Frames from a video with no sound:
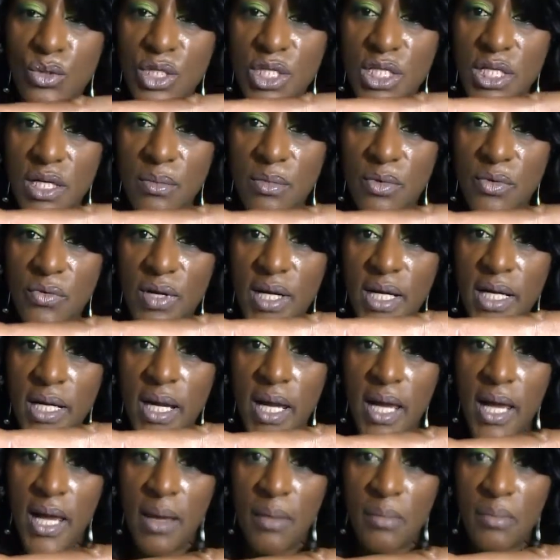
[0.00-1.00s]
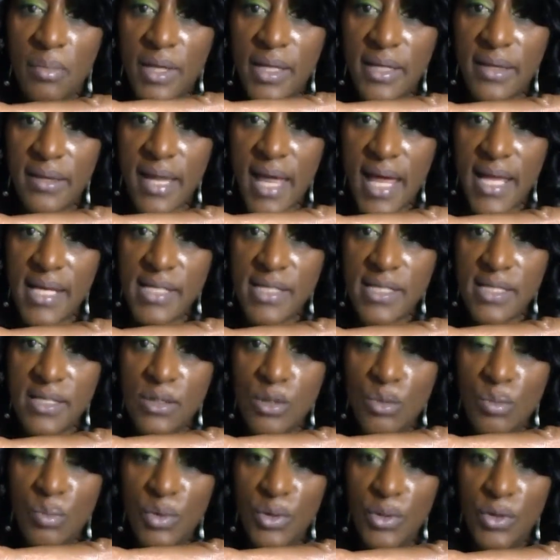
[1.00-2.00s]
shimmery, but that is
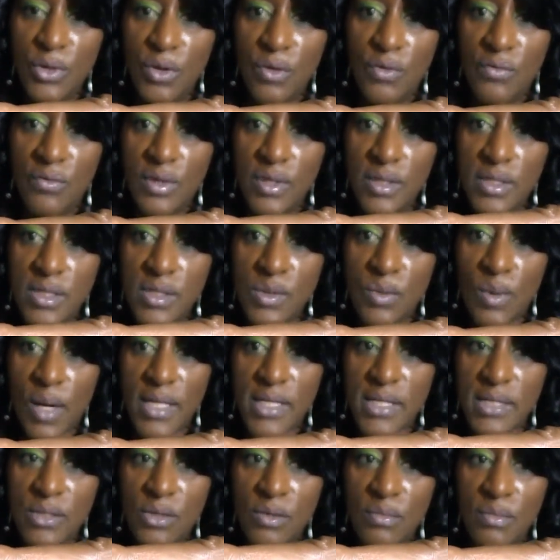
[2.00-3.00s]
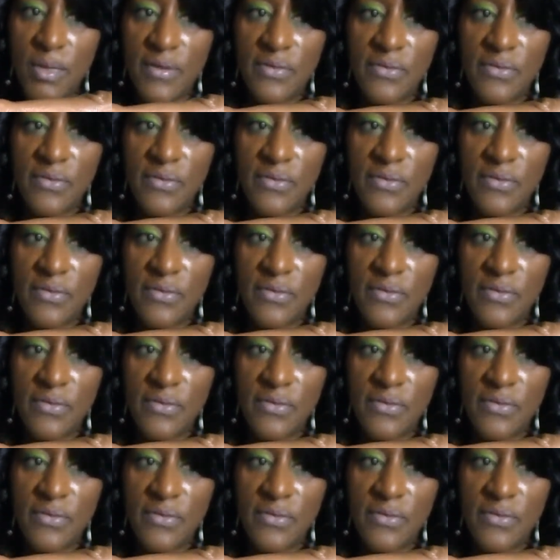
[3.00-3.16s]
Supernova swatched on my